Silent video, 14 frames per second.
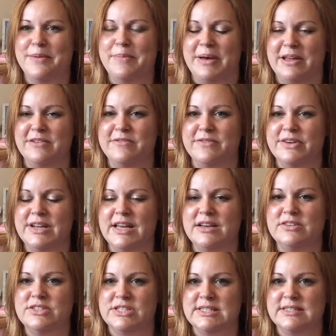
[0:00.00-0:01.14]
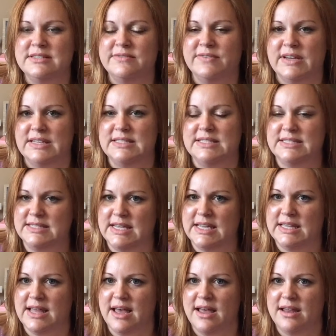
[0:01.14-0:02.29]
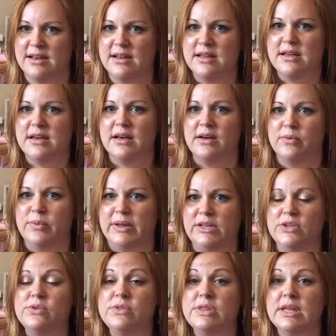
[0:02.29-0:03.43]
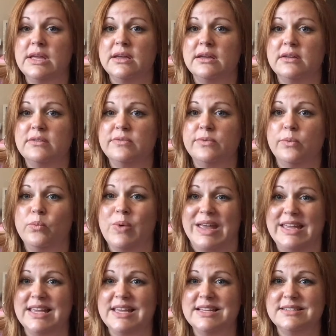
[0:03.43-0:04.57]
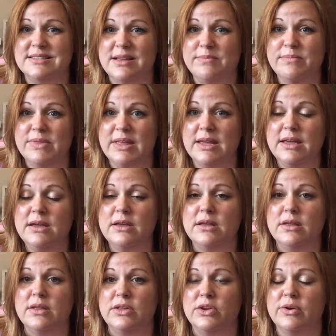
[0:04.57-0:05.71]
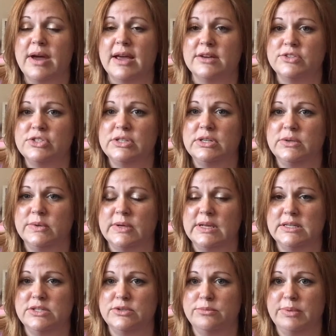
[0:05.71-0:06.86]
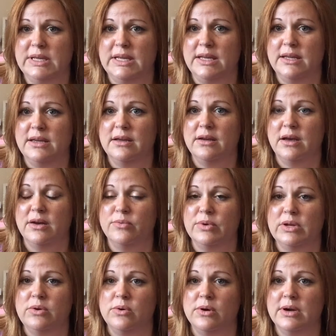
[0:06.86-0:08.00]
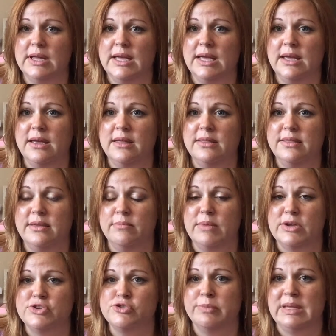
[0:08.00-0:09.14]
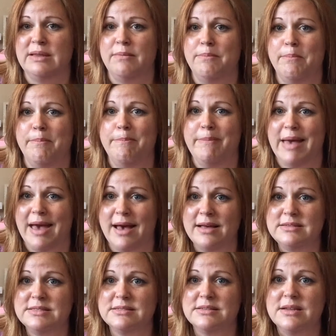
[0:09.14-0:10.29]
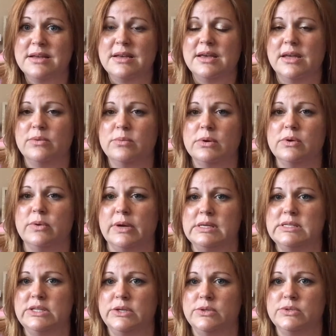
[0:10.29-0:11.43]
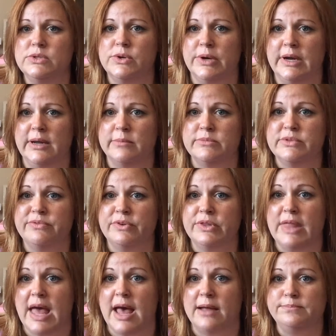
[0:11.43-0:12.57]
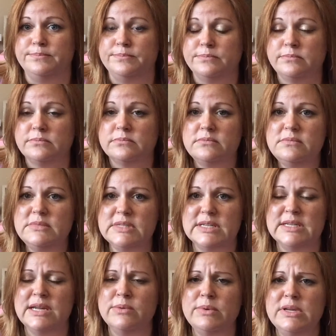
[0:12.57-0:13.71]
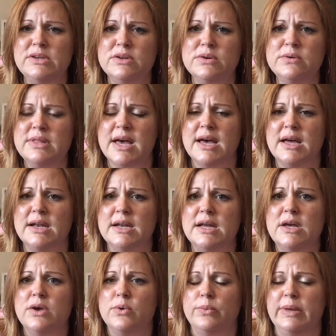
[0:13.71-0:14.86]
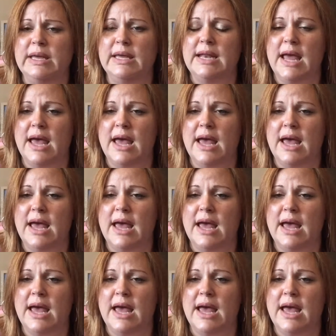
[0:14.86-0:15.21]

But for now, just suffice to say that when you think of weighing something, you're actually going to be recording the measurement mass, and we're going to use grams for that. Now we know that we can